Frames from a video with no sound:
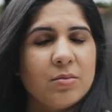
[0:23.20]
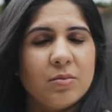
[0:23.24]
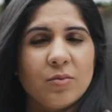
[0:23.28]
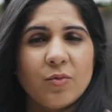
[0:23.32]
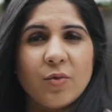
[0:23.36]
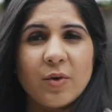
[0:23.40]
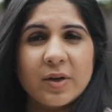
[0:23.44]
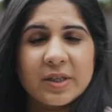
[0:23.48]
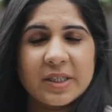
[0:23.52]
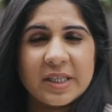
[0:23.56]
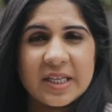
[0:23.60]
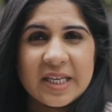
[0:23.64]

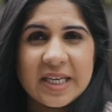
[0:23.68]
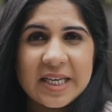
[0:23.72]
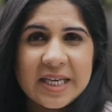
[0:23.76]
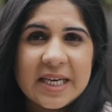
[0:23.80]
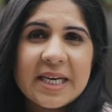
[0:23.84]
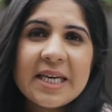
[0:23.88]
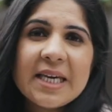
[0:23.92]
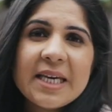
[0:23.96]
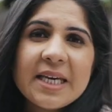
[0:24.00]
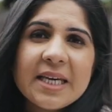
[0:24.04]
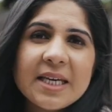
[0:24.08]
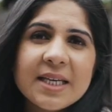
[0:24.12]
what he
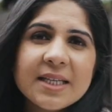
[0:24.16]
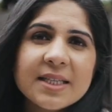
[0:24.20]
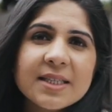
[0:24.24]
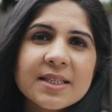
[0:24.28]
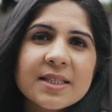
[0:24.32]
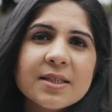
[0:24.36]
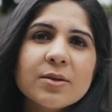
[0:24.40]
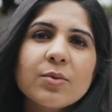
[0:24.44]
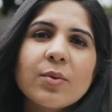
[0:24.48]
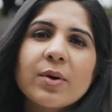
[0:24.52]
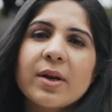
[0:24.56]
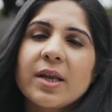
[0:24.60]

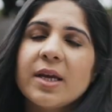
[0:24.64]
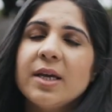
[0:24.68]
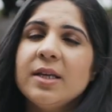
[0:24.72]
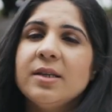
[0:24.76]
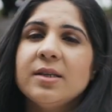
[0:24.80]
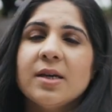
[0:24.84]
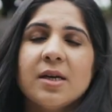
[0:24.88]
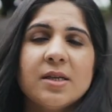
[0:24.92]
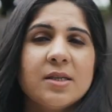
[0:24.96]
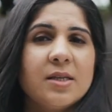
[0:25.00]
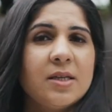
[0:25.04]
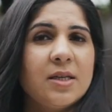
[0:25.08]
eats, what he
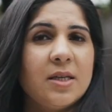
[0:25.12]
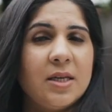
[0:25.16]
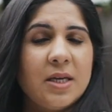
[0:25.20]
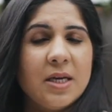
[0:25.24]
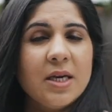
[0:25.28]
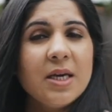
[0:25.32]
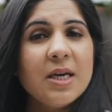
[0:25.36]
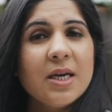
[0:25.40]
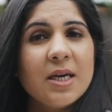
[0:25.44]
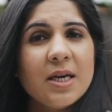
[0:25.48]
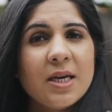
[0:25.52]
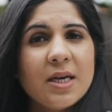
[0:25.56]
doesn't
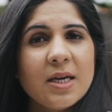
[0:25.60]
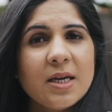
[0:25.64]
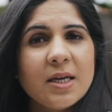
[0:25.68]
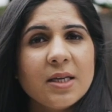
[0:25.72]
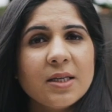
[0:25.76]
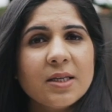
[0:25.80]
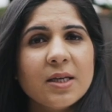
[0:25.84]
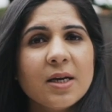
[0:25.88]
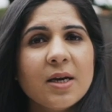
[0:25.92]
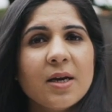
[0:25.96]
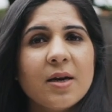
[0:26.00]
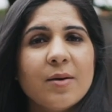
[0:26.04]

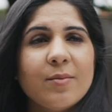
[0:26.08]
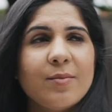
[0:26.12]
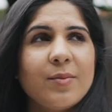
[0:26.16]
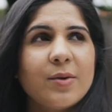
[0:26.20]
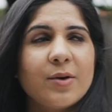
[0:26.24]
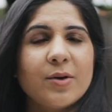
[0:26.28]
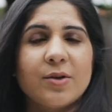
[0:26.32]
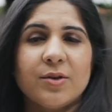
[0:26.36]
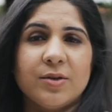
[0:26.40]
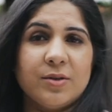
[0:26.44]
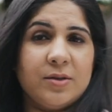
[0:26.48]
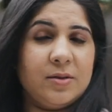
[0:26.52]
eat,
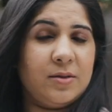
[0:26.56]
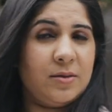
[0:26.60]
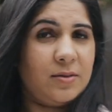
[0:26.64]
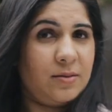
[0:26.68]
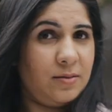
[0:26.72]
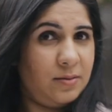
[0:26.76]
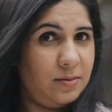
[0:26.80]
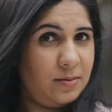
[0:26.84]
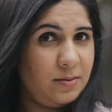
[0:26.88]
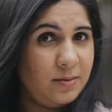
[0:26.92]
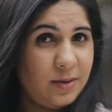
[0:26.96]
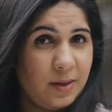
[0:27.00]

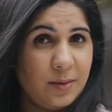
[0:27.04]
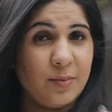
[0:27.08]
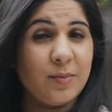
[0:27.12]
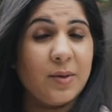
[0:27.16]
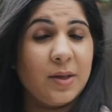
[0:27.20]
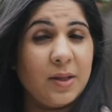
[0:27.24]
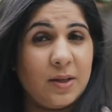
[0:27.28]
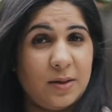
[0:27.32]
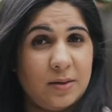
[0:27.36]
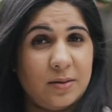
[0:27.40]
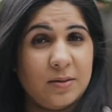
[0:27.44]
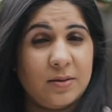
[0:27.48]
because let
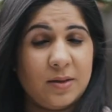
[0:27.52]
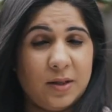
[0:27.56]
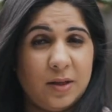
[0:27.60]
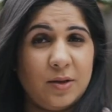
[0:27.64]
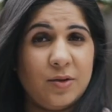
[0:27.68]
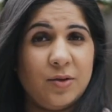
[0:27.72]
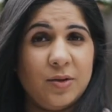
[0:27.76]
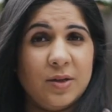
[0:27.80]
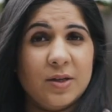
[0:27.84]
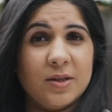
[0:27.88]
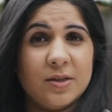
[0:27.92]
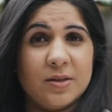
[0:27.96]
me tell
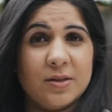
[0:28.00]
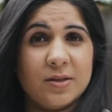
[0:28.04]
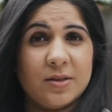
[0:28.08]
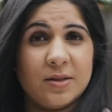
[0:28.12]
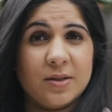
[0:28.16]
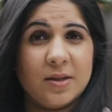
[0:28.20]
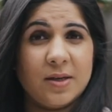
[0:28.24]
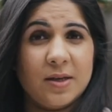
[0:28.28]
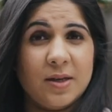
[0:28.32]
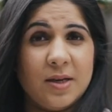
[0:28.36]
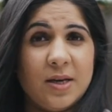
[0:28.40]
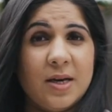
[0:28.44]
you this,
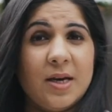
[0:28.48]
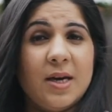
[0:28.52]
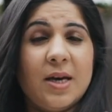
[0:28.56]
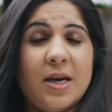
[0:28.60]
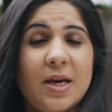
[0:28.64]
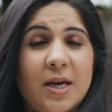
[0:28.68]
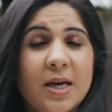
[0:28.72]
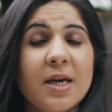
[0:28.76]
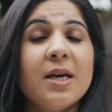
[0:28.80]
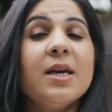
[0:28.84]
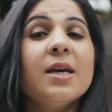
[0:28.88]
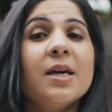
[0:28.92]

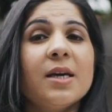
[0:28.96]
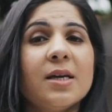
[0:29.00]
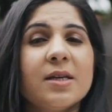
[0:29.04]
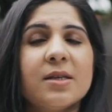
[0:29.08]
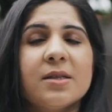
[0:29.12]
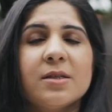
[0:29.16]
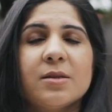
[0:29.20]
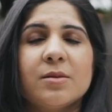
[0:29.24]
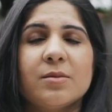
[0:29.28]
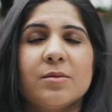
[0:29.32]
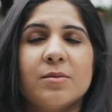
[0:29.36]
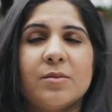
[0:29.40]
he
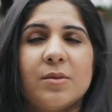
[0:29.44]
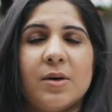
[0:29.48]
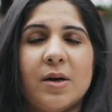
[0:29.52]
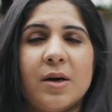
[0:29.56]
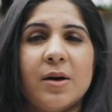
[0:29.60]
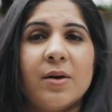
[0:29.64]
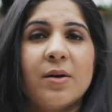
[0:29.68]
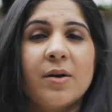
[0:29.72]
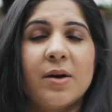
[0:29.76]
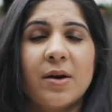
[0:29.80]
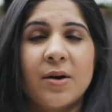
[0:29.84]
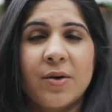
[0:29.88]
is
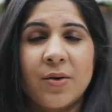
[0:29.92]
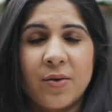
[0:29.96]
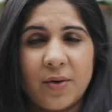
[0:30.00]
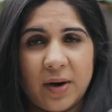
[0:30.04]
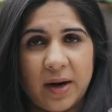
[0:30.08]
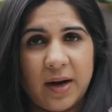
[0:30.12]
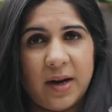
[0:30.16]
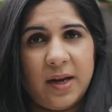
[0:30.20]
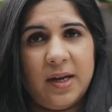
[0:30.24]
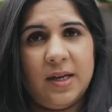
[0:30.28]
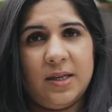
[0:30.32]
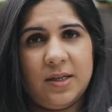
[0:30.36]
a
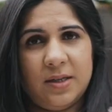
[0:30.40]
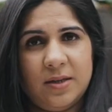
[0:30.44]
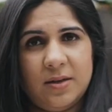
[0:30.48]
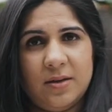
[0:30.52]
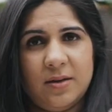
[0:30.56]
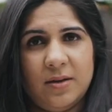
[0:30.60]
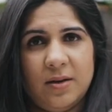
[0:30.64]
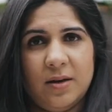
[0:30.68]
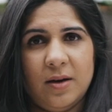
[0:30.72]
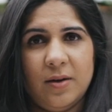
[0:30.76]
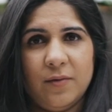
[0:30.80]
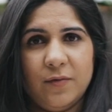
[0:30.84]
great
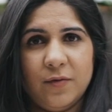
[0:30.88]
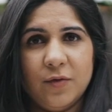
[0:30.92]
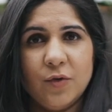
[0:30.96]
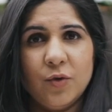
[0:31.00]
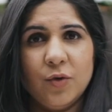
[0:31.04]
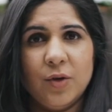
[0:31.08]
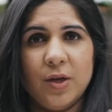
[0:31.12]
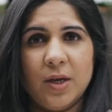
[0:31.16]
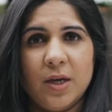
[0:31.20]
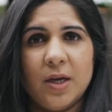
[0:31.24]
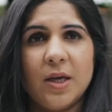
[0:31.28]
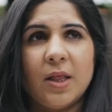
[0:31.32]

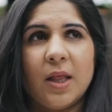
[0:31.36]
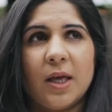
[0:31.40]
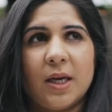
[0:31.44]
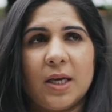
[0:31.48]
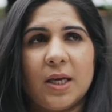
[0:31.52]
foodie.